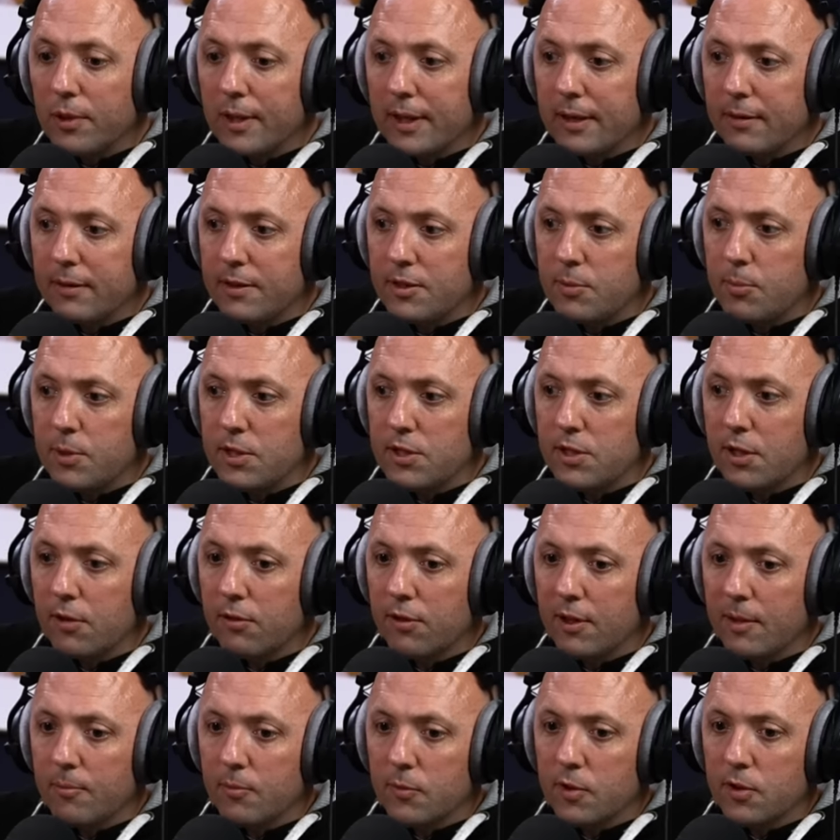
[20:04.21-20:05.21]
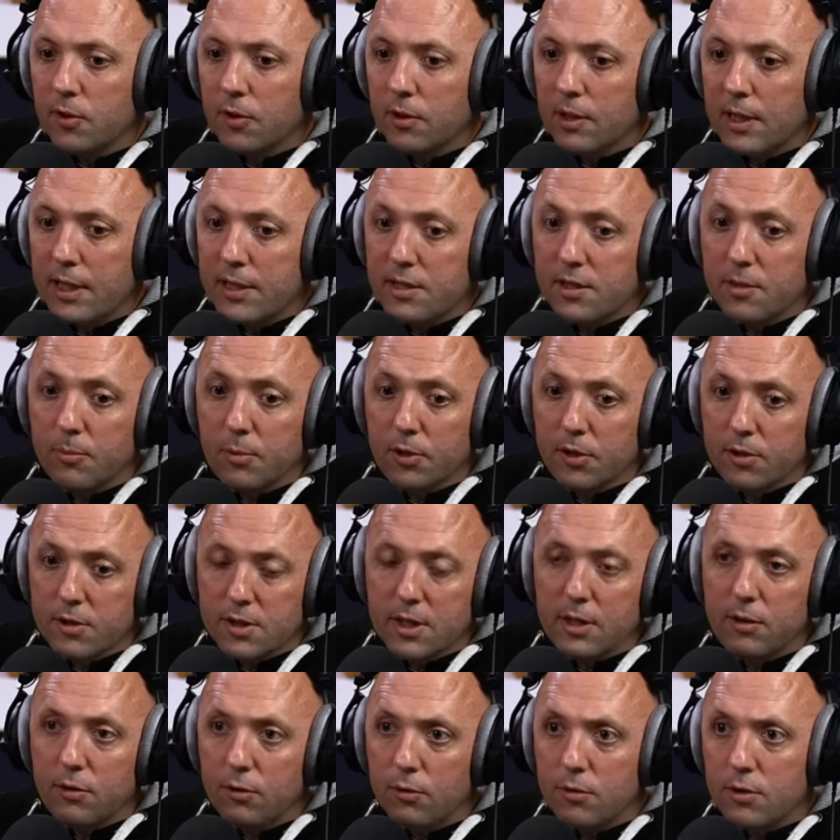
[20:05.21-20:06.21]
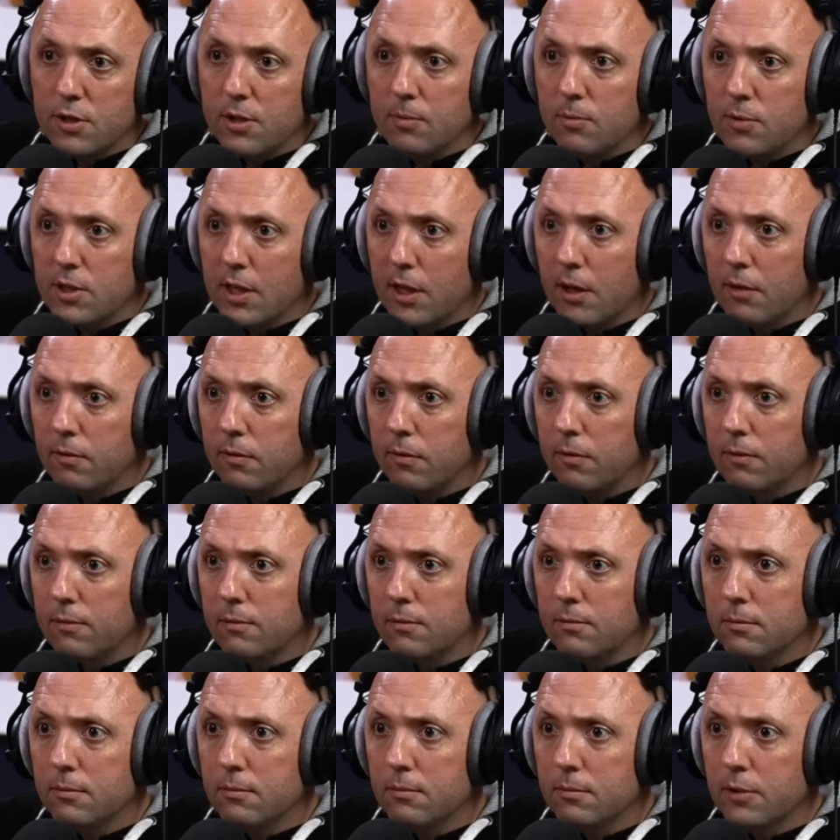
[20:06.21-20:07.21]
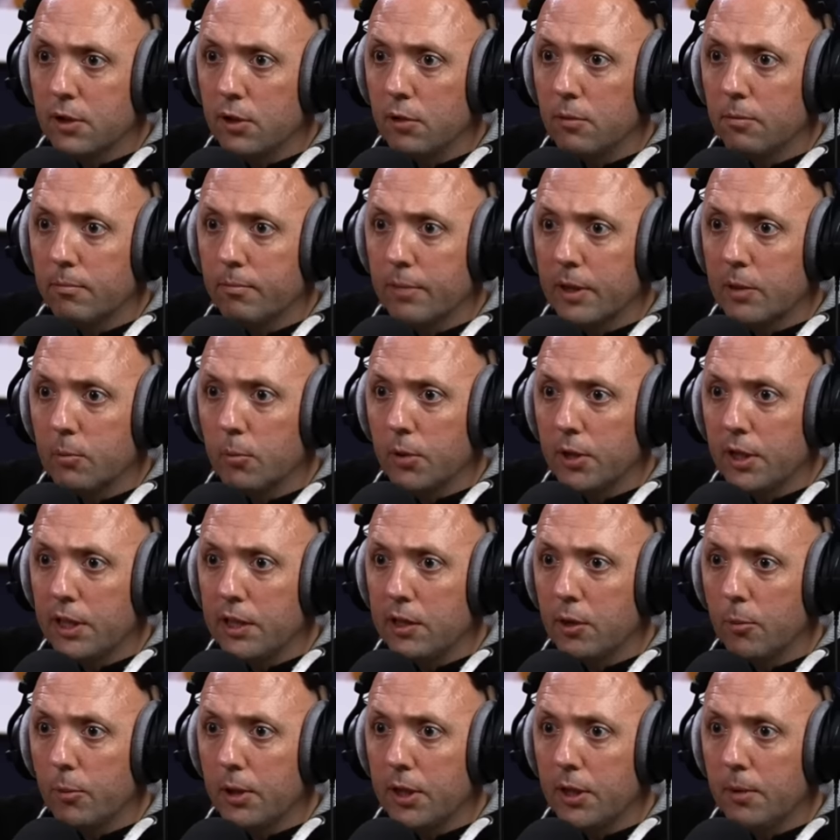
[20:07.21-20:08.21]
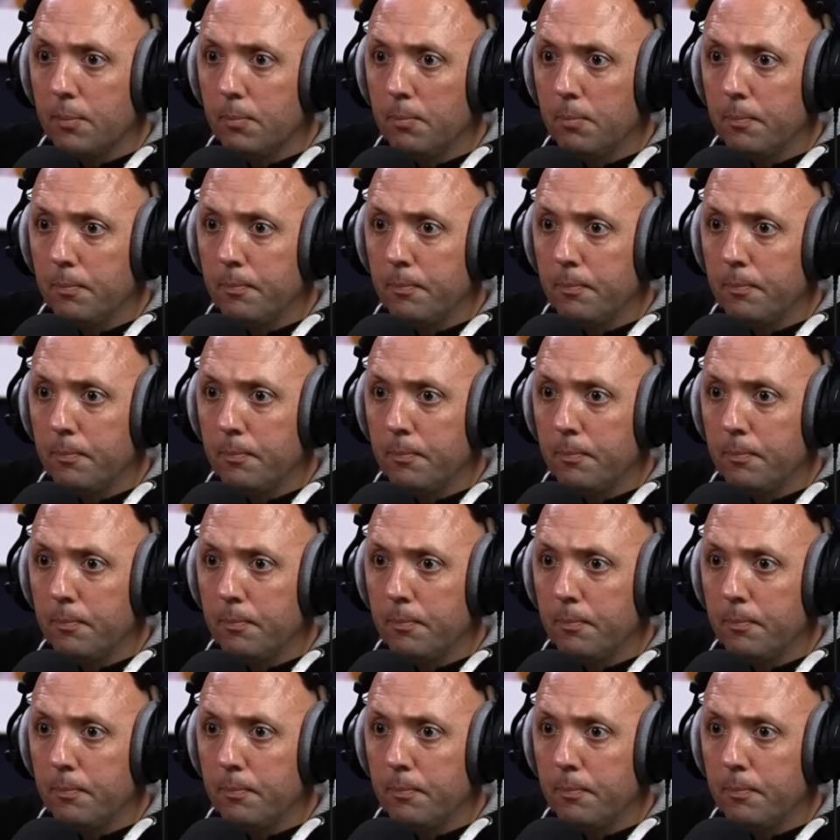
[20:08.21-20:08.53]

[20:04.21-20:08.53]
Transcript: likely to be Southampton or Leicester because they do seem to have, you know, big money coming in.